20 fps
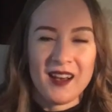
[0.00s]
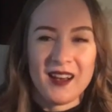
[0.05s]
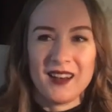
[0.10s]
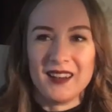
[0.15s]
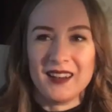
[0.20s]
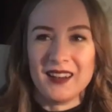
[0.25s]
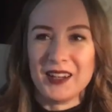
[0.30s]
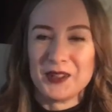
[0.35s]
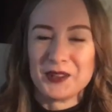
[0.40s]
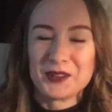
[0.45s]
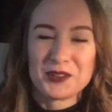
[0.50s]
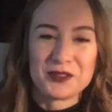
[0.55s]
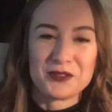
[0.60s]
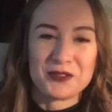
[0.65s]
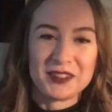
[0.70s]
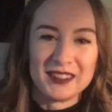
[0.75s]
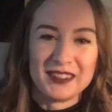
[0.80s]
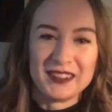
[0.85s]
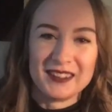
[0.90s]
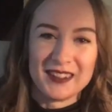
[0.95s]
I also
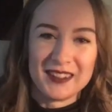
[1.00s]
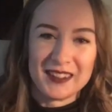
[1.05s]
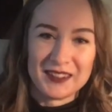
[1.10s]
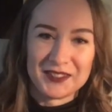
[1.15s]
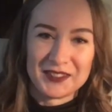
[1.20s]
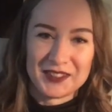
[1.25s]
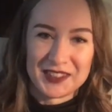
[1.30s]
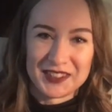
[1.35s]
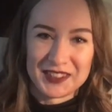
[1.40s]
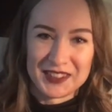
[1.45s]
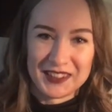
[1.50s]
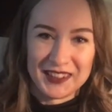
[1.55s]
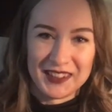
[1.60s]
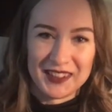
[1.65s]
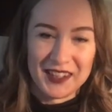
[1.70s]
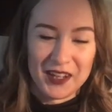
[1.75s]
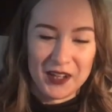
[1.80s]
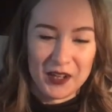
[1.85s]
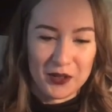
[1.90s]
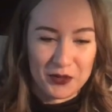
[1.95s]
really loved uh,
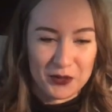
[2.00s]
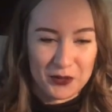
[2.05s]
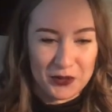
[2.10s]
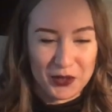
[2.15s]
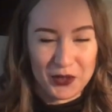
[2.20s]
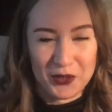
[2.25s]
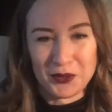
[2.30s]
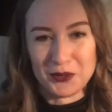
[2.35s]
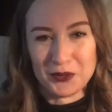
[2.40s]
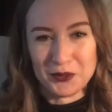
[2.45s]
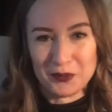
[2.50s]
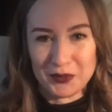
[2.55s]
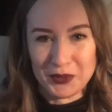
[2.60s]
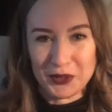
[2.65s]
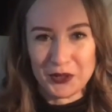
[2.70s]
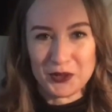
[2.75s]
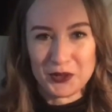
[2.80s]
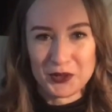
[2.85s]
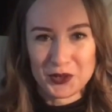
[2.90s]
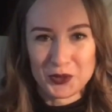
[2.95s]
how the whole
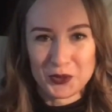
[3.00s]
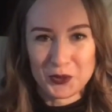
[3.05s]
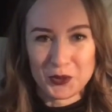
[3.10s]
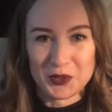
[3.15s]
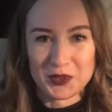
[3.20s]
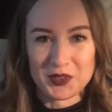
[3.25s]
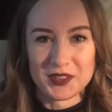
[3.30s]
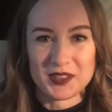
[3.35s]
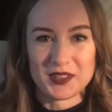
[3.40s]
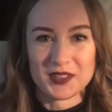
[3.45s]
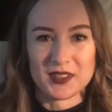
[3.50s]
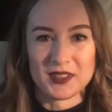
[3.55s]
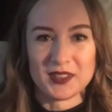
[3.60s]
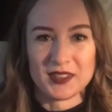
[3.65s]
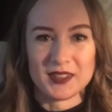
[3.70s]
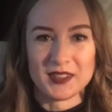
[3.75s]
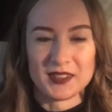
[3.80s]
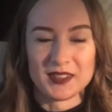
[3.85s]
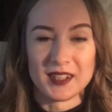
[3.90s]
plot was uh,